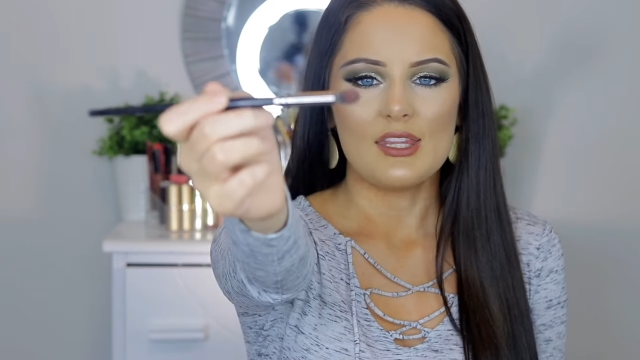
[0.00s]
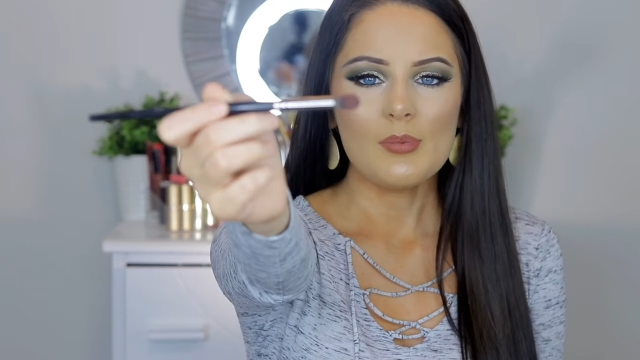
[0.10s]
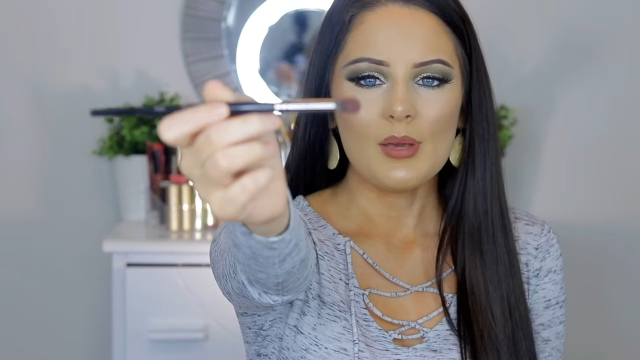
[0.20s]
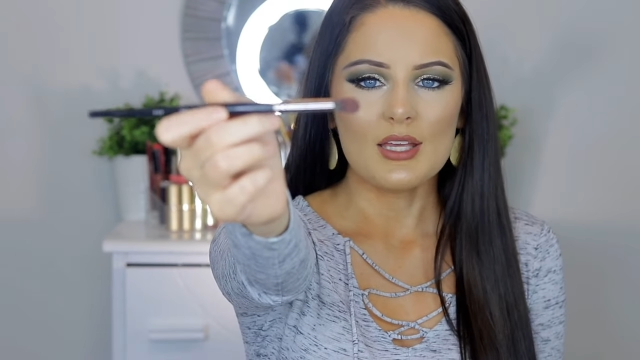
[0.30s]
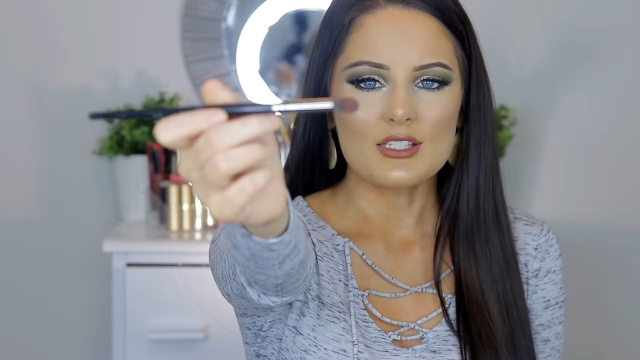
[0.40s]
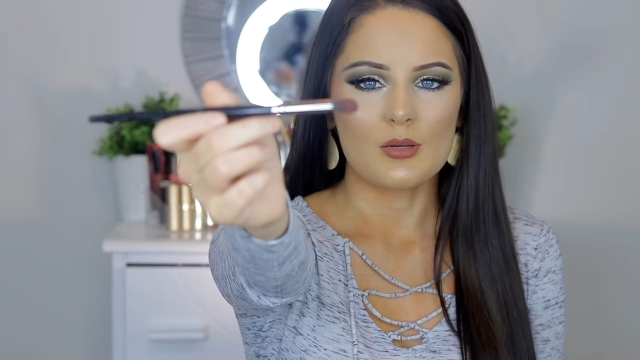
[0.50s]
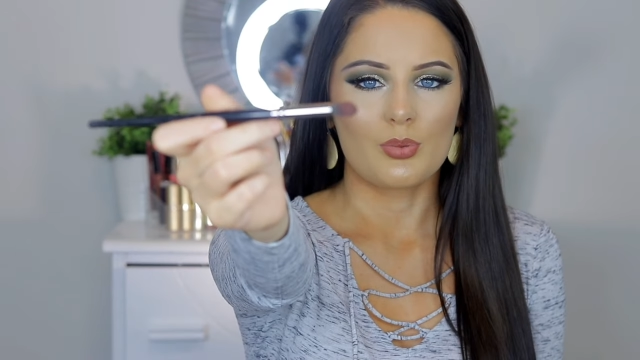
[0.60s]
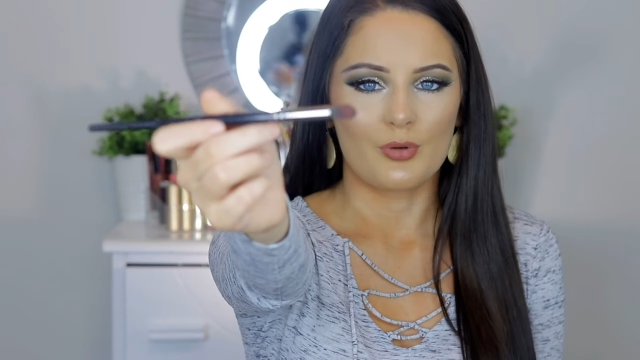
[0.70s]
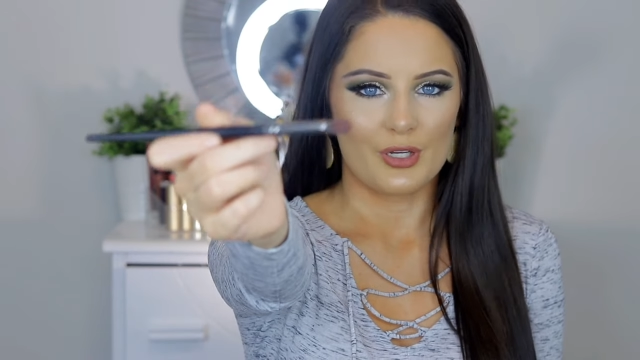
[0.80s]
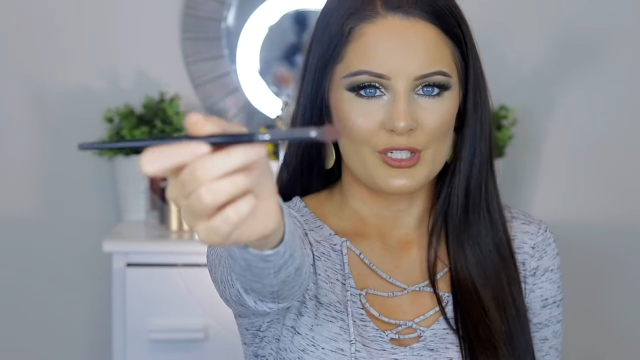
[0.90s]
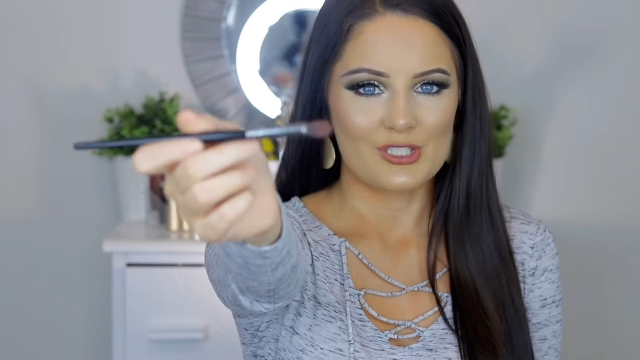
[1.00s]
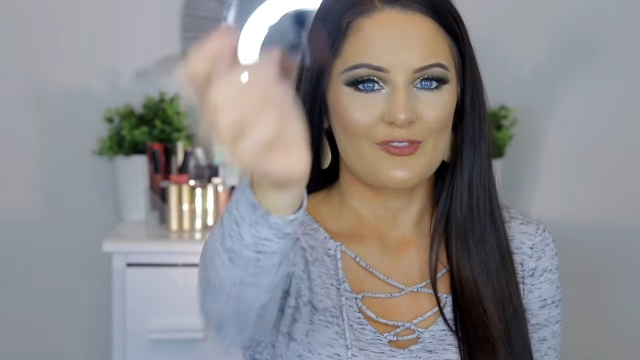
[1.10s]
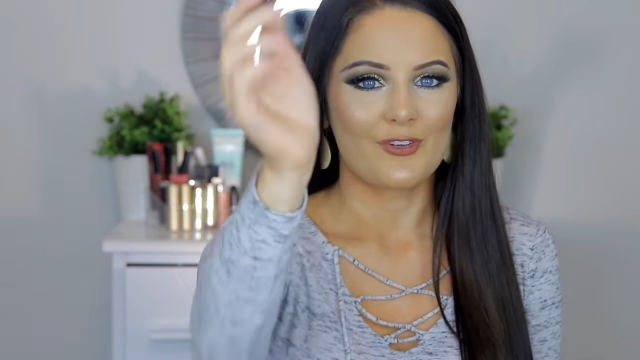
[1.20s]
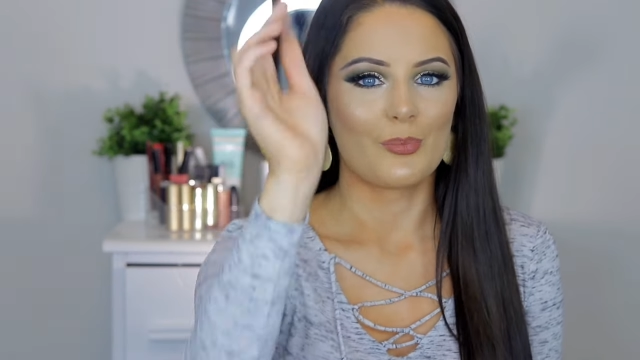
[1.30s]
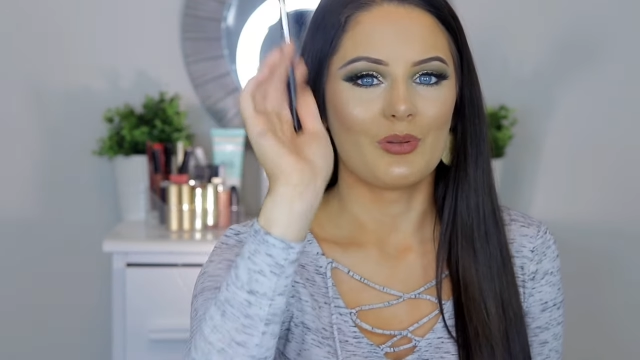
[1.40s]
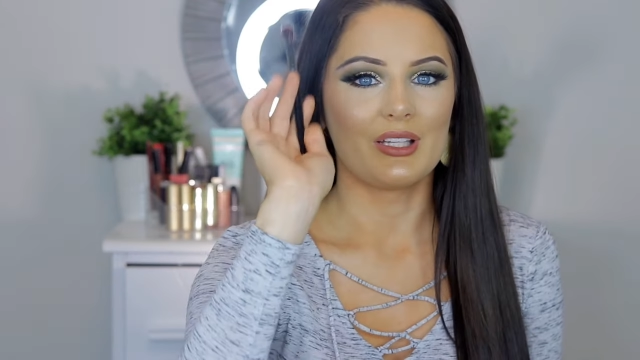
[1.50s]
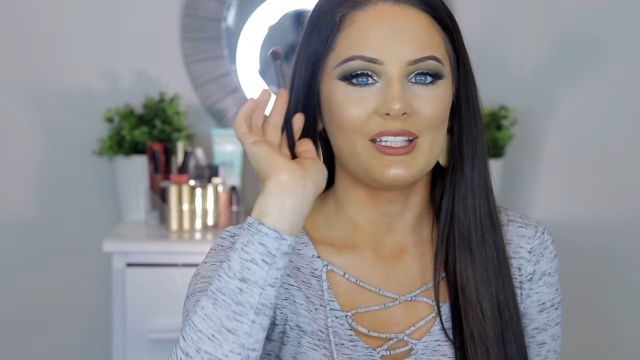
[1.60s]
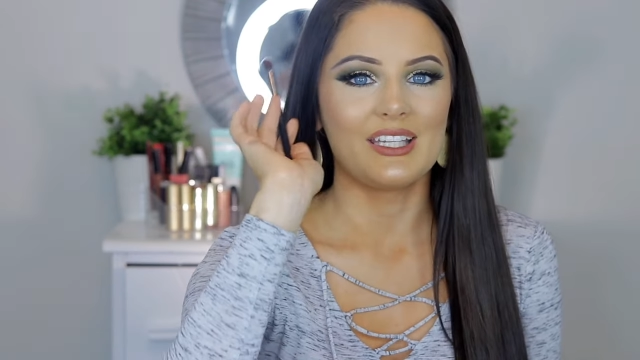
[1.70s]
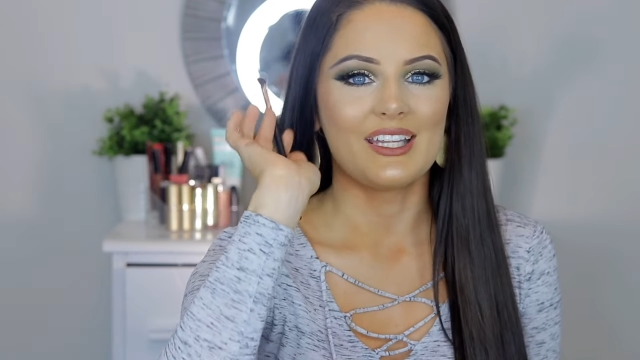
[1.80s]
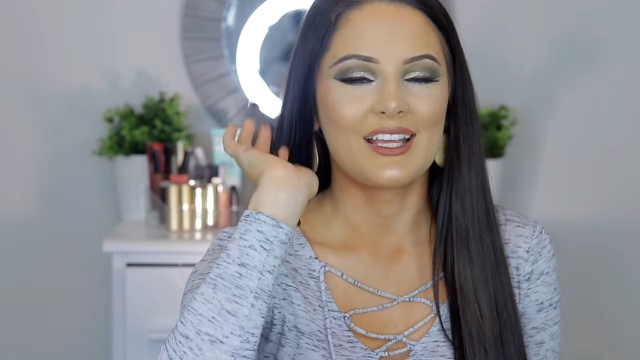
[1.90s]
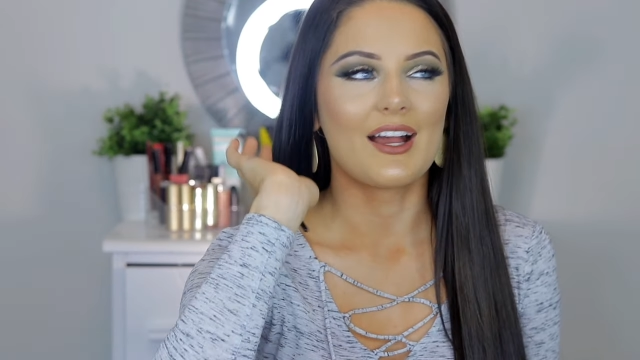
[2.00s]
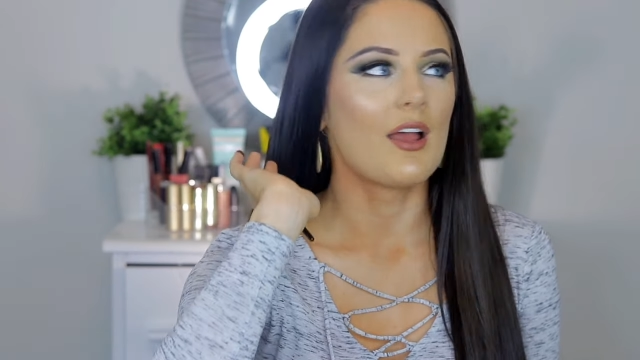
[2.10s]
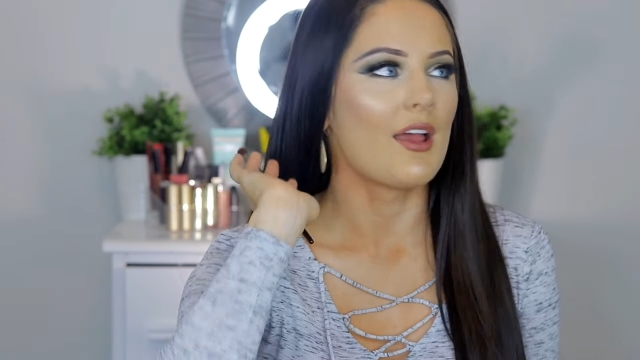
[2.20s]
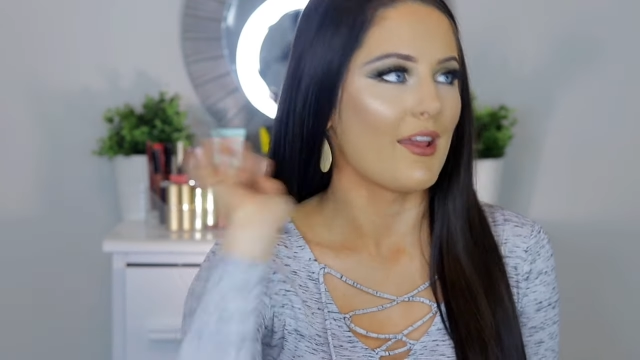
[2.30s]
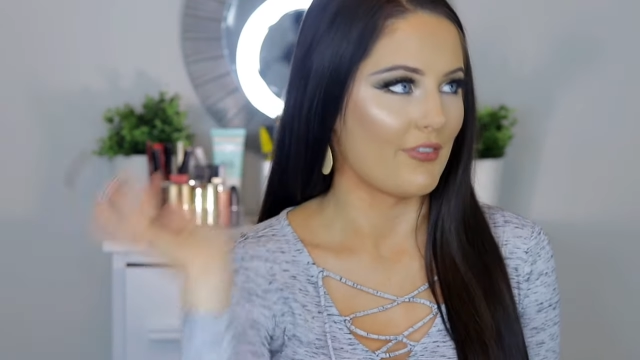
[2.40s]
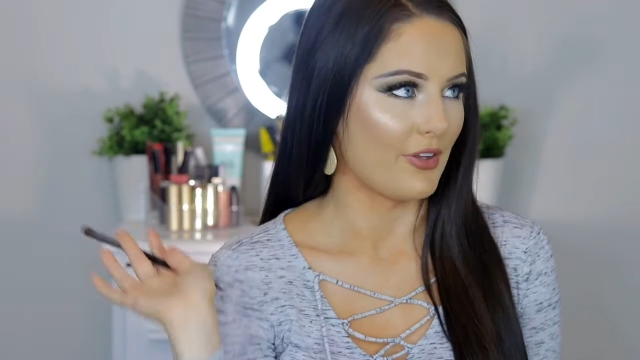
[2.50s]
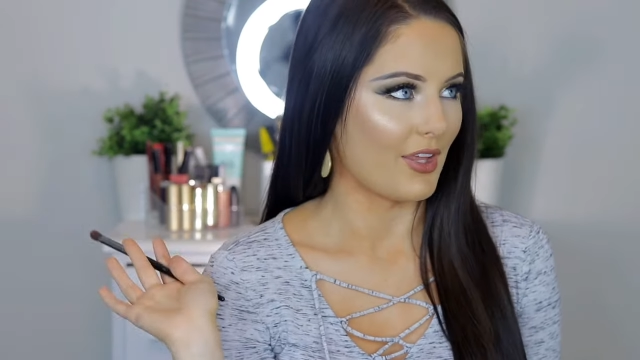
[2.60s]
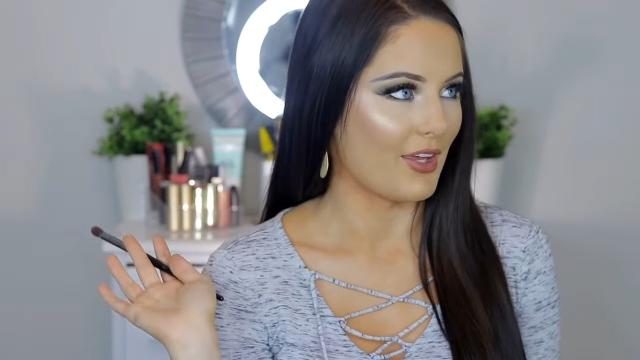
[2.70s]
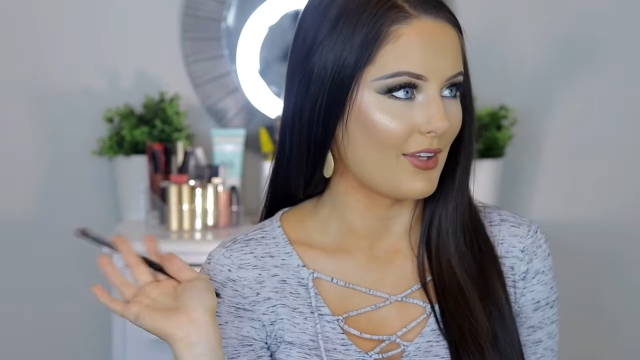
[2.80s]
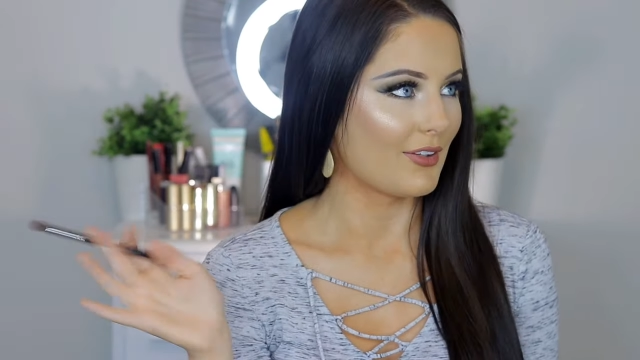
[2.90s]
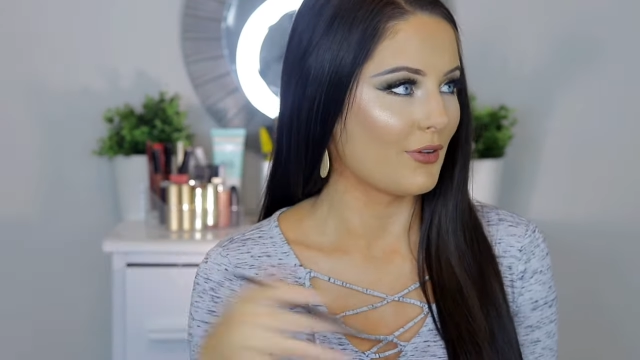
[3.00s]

the best brush for blending everything.